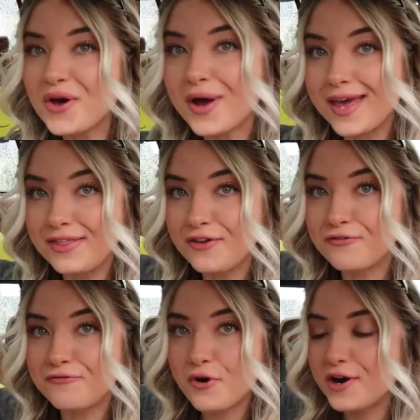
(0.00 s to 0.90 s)
Okay, the
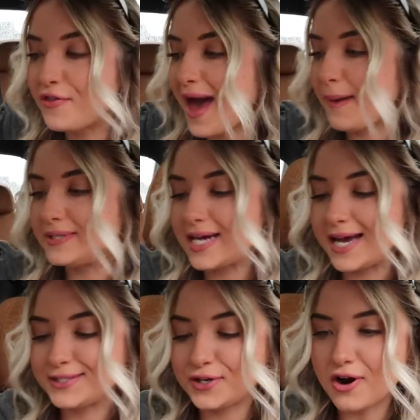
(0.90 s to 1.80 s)
fourth
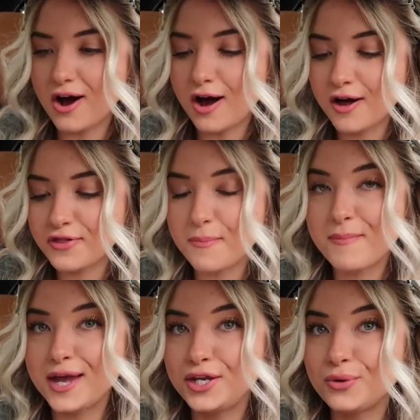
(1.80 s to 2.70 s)
appetizer on the
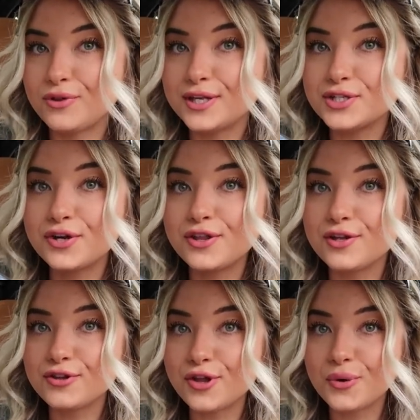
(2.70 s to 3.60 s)
menu. These are
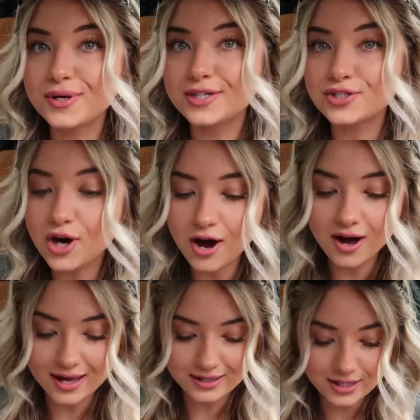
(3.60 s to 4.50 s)
the loaded
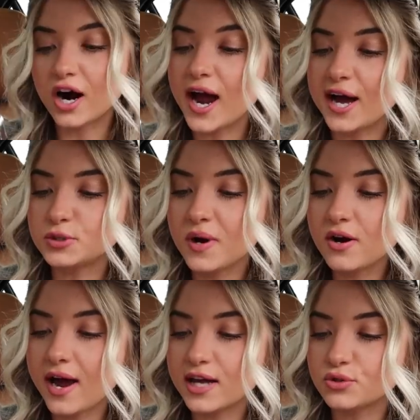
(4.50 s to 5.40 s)
tots. Our hash brown
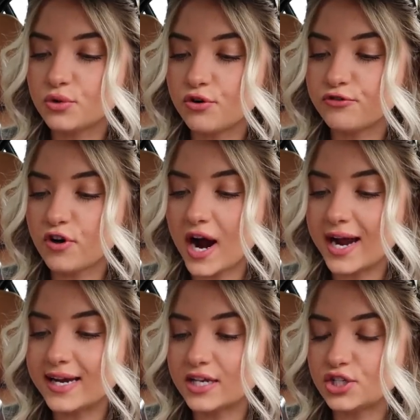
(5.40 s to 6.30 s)
casserole
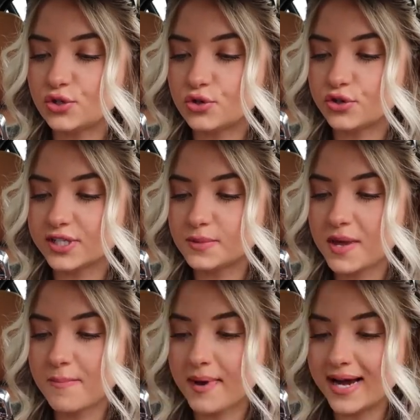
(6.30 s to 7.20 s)
fried into
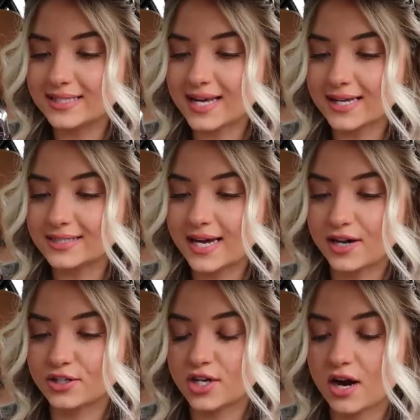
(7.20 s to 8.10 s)
crispy bite-sized
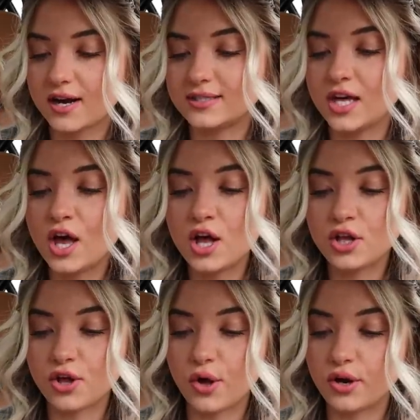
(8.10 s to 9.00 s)
tater tots
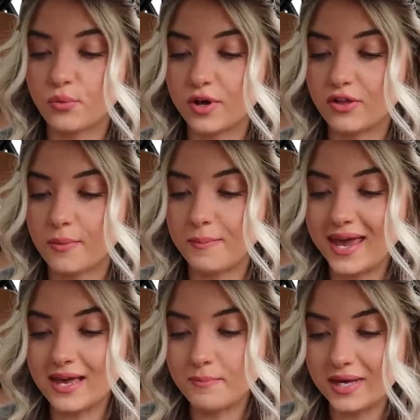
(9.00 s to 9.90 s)
loaded with
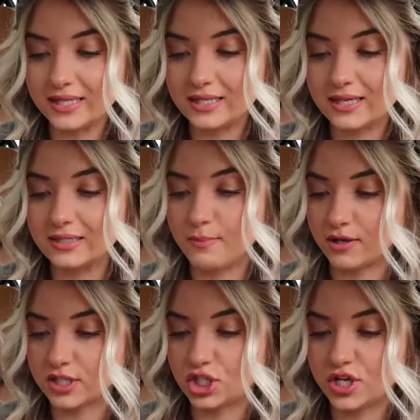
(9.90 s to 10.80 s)
bacon pieces,
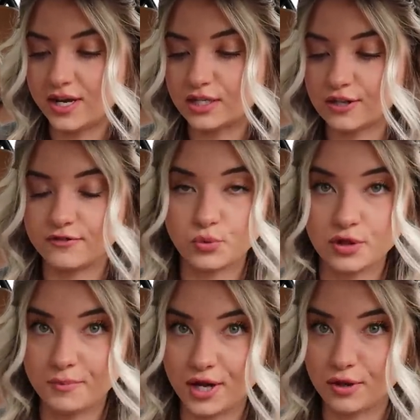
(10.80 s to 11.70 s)
melted cheese served
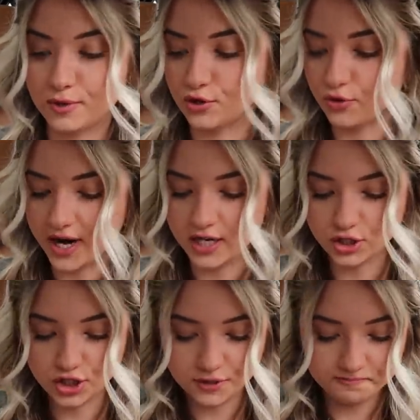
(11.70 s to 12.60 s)
with a buttermilk
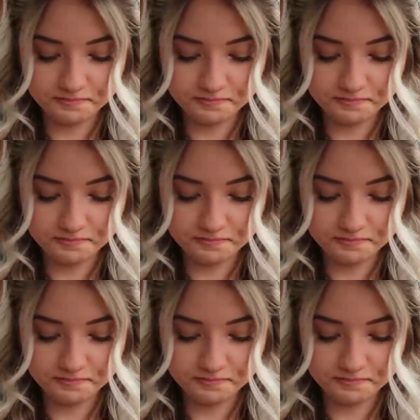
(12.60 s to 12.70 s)
ranch.